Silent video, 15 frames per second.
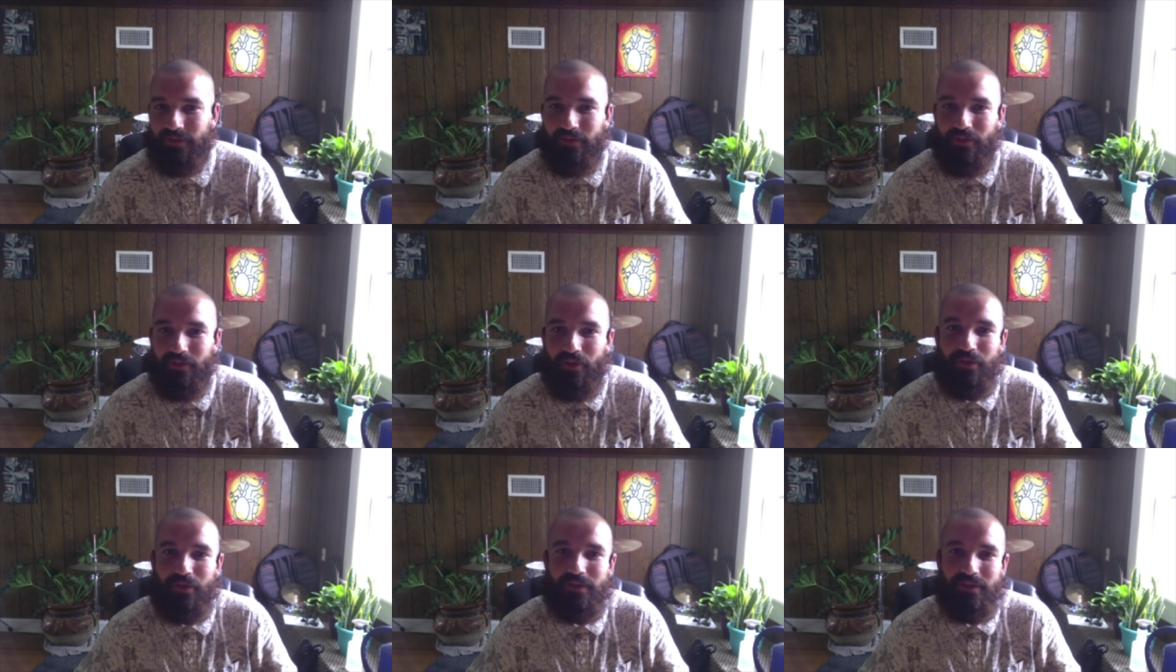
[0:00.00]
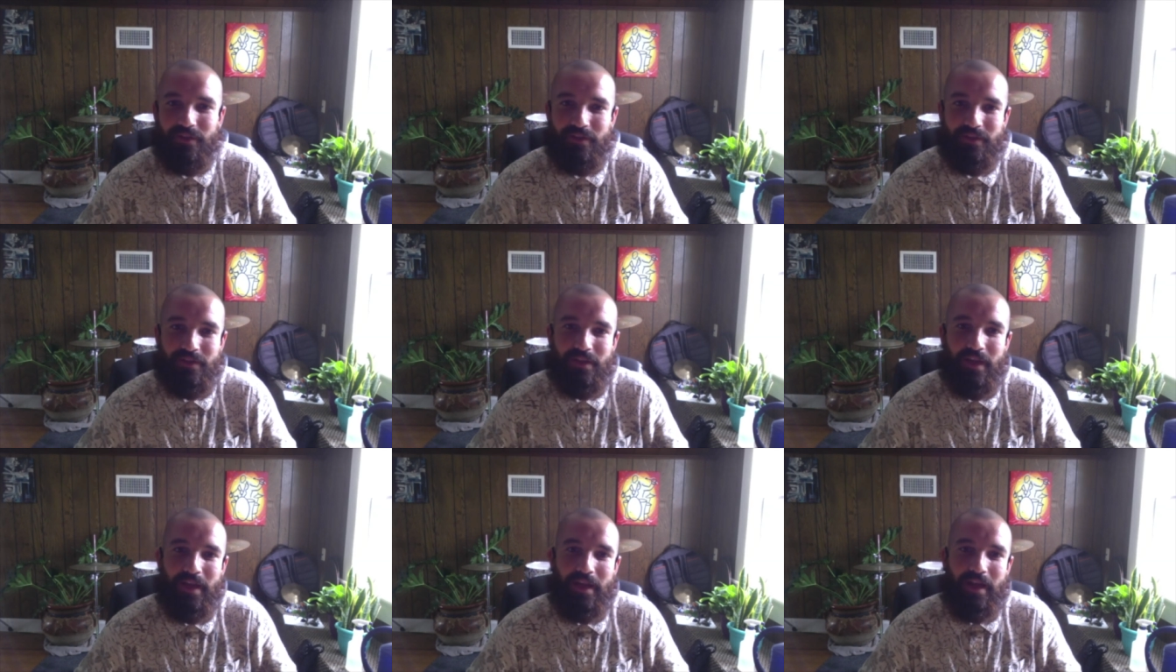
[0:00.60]
nurses.
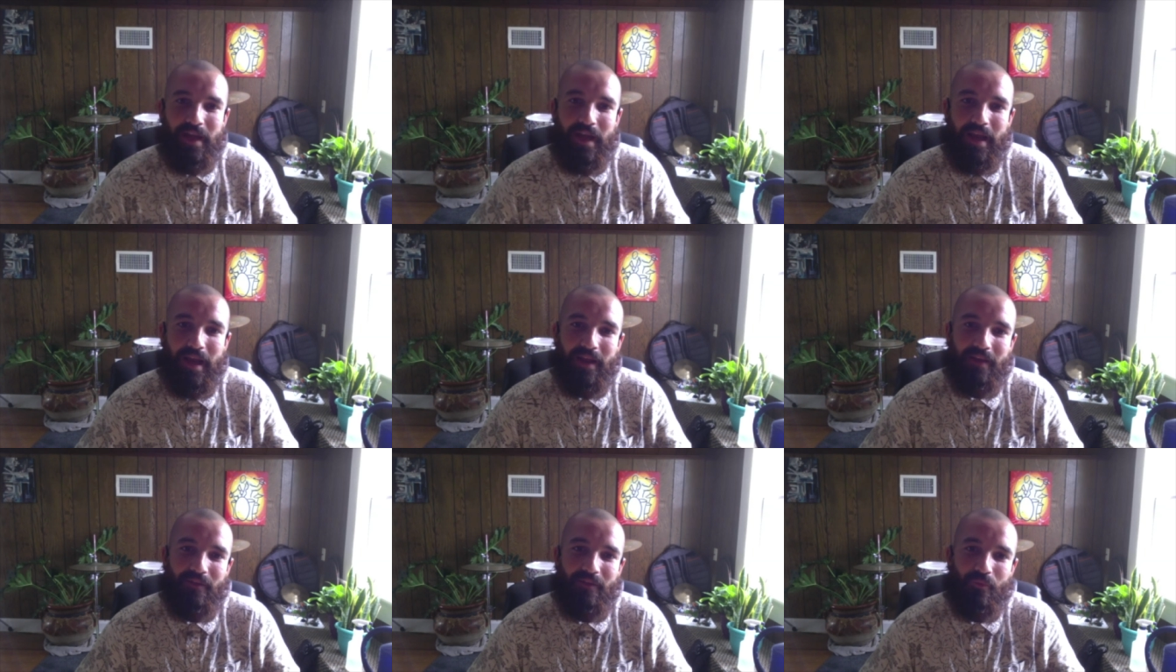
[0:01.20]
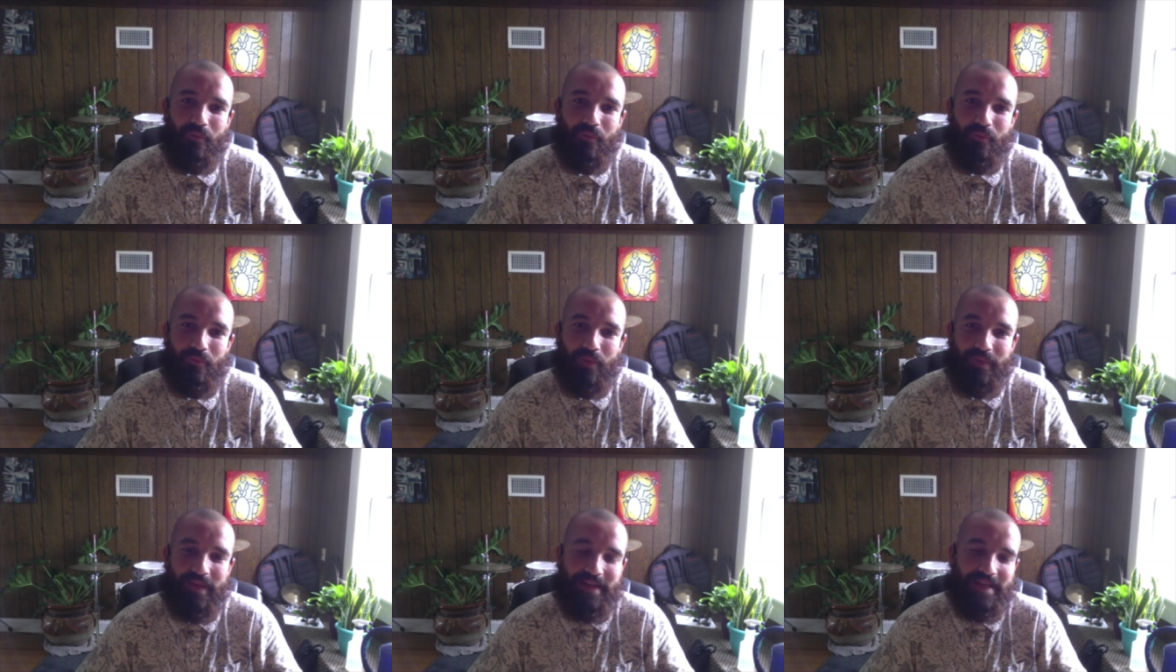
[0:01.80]
And
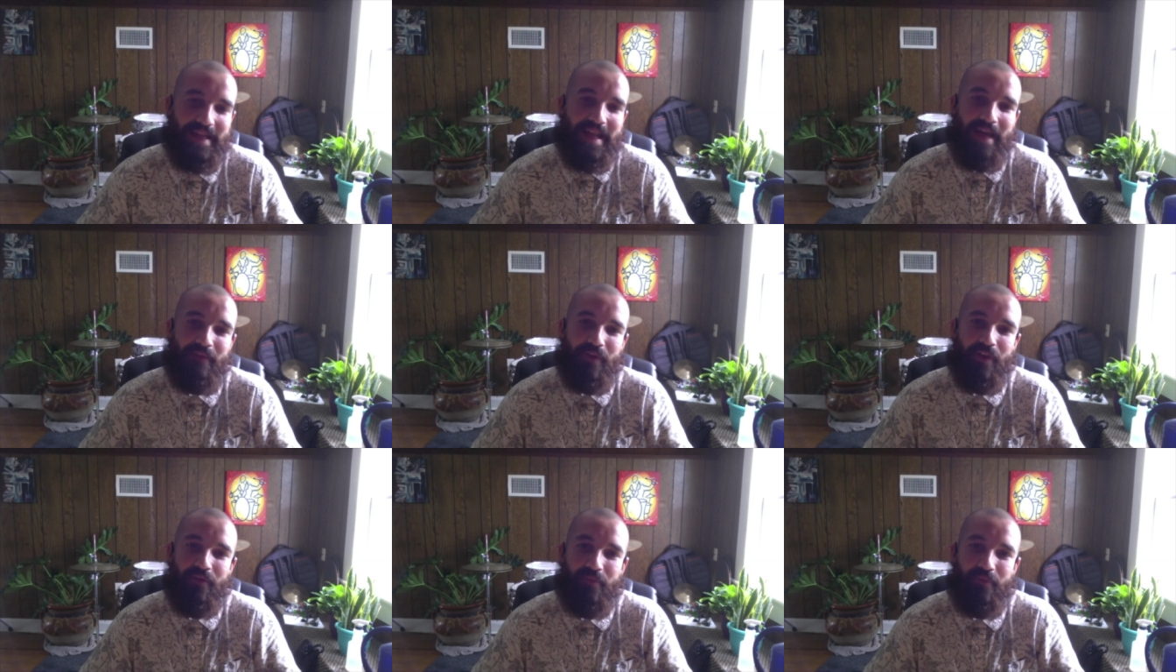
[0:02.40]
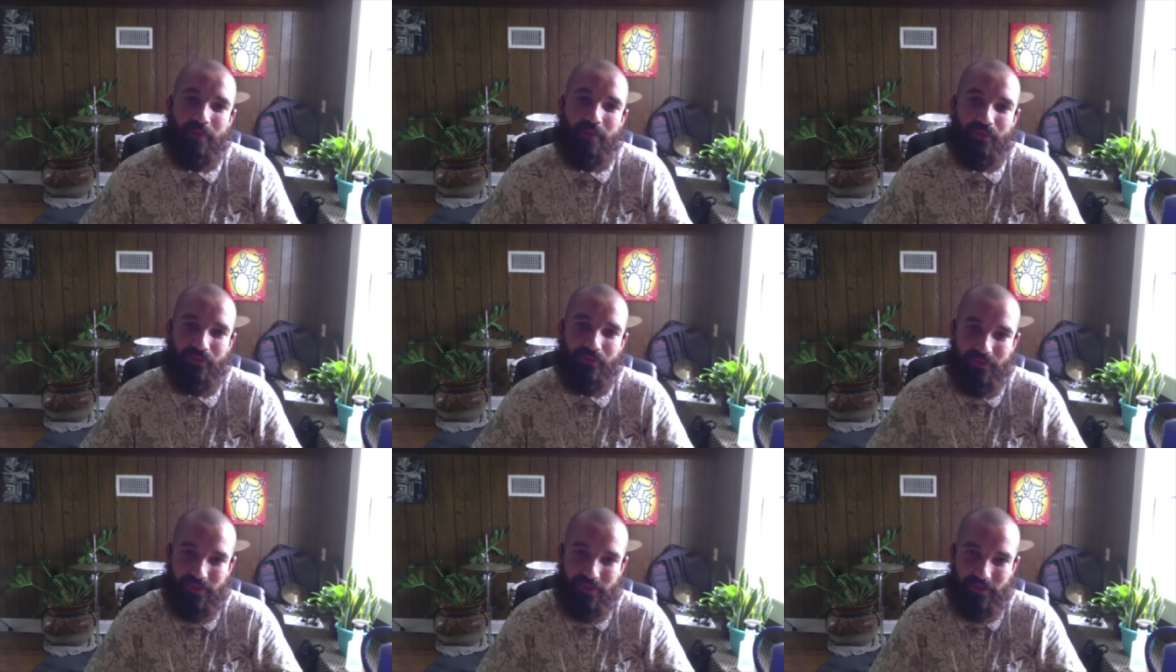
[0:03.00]
when they didn't have enough
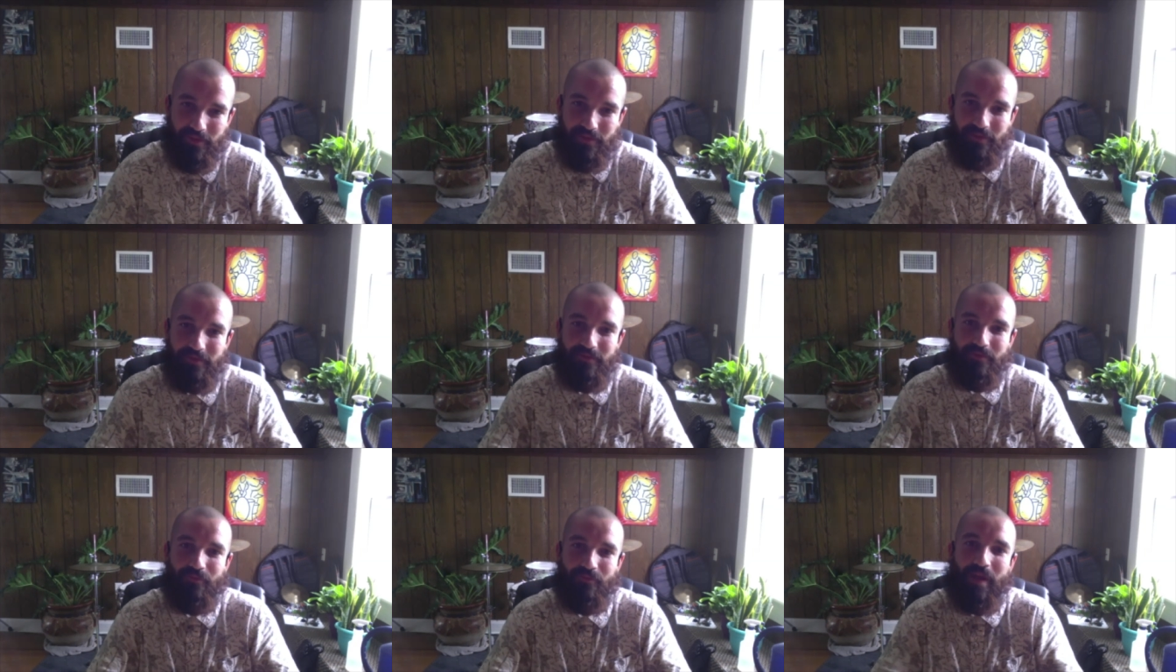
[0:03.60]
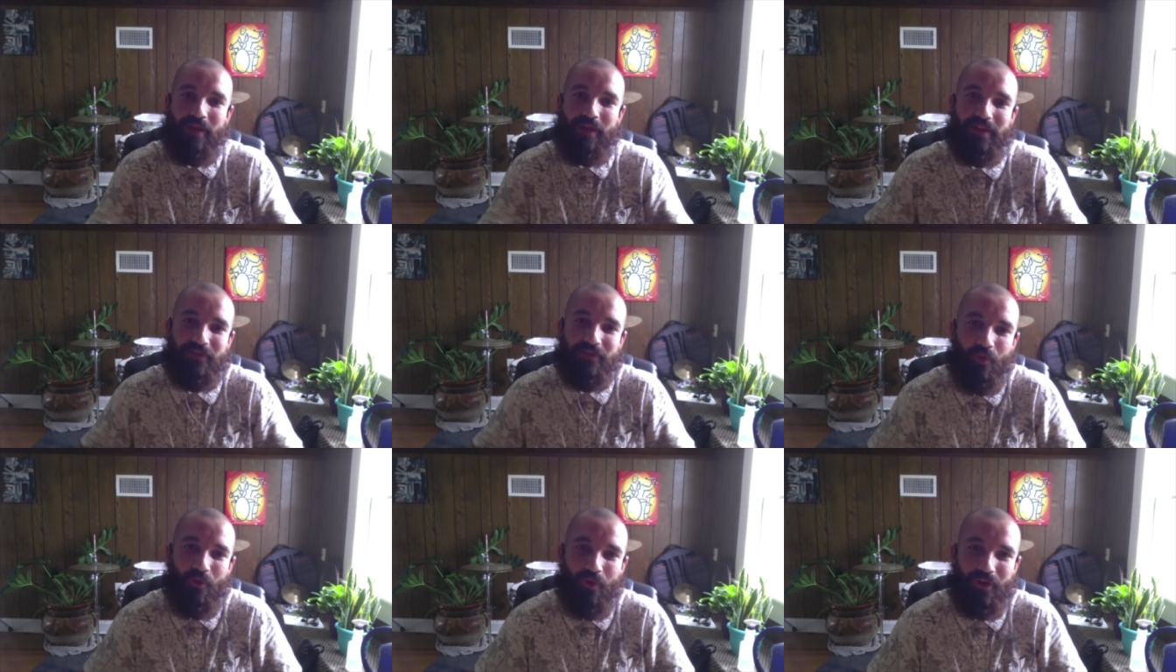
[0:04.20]
people to round out the
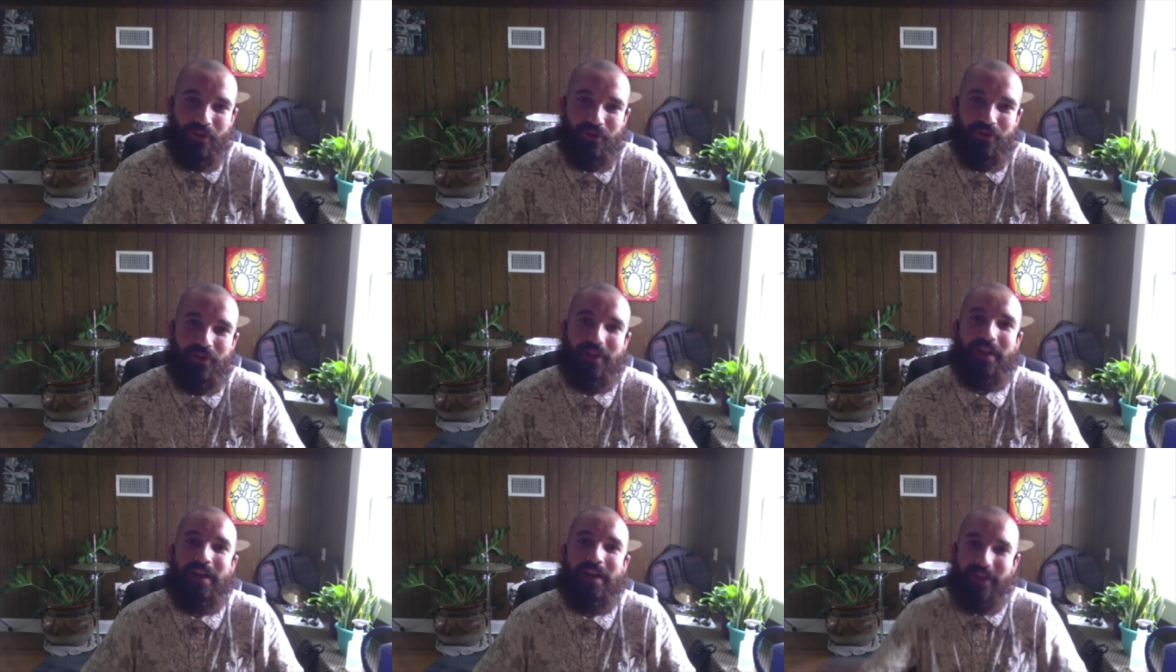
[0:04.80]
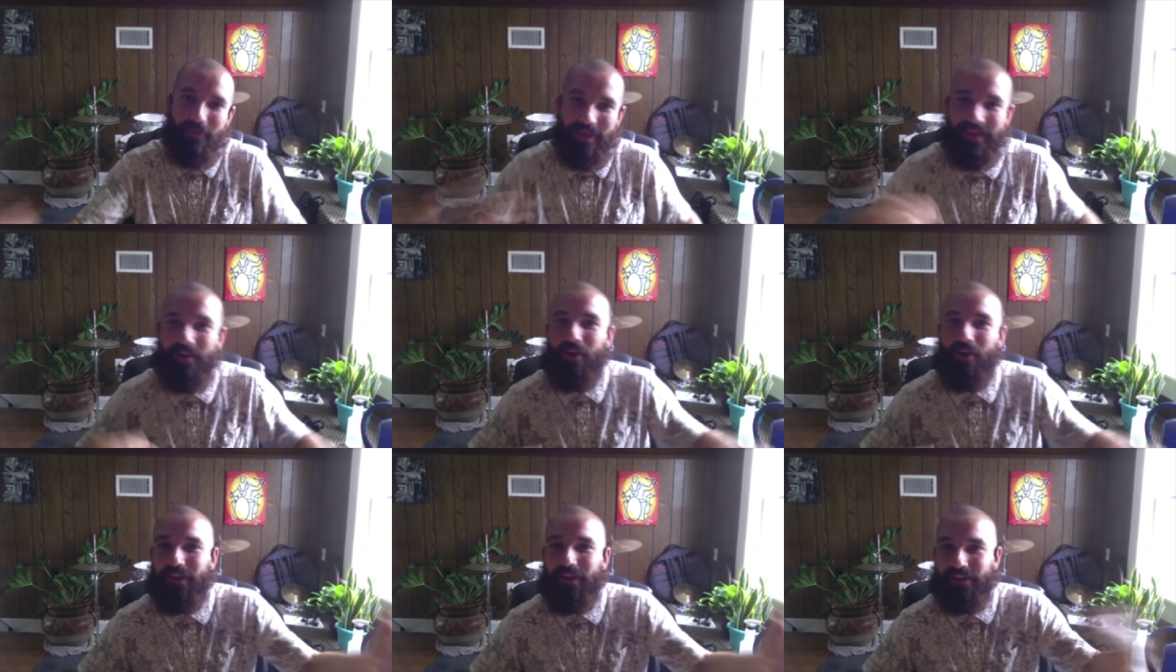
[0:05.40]
orchestra, they would
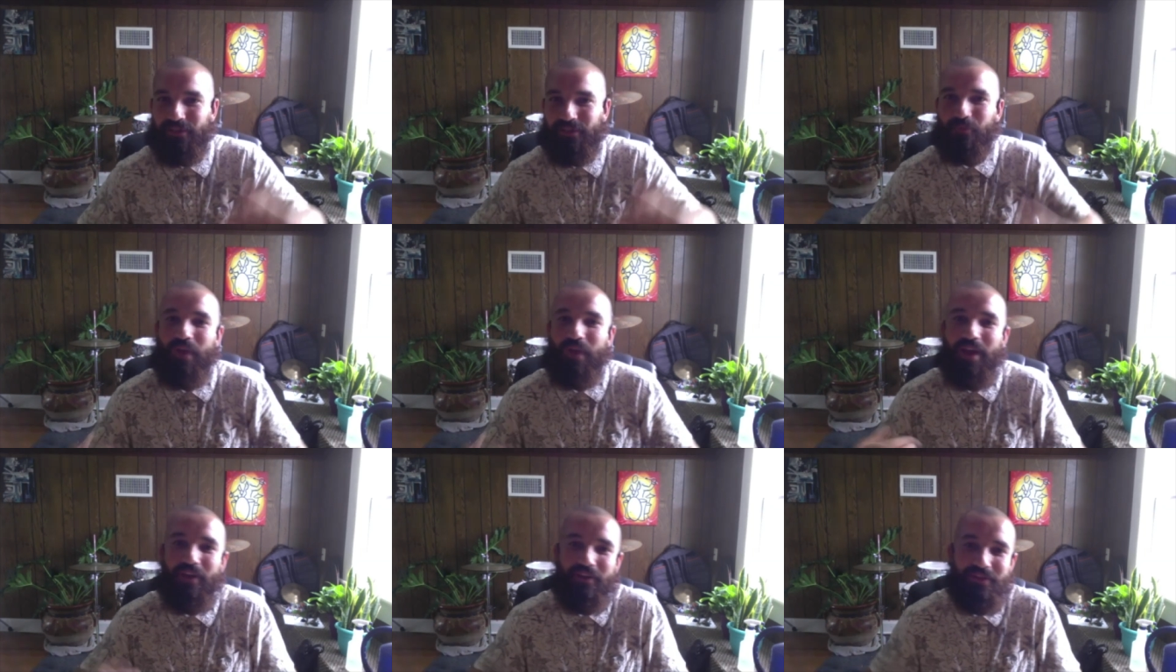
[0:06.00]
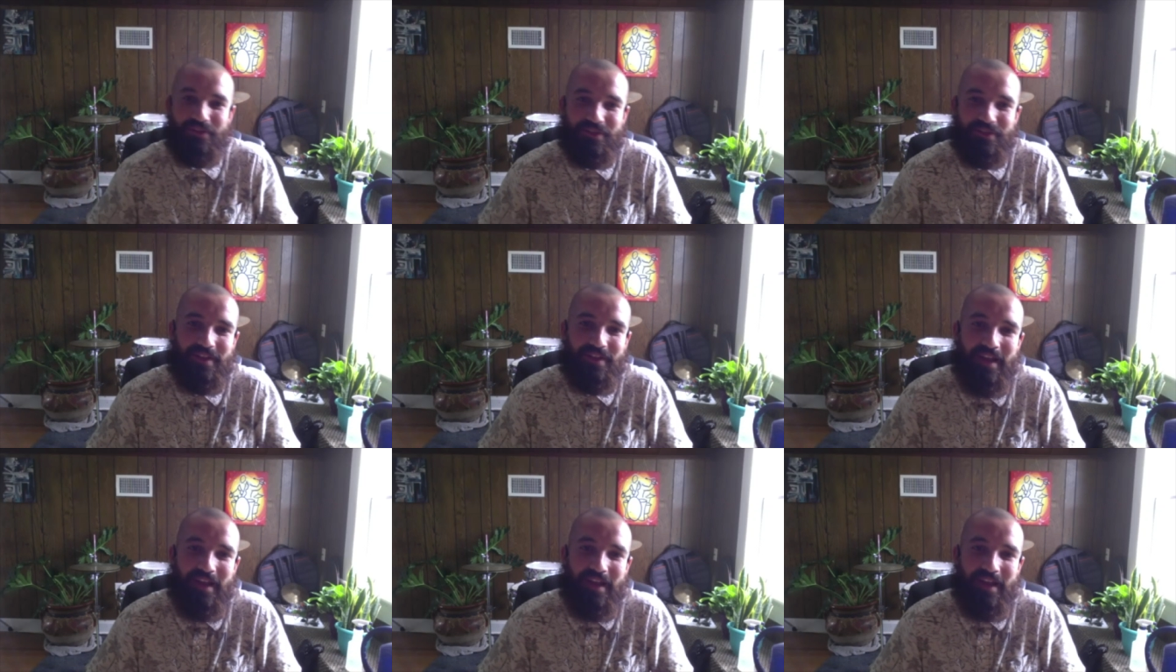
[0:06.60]
call in some ringers.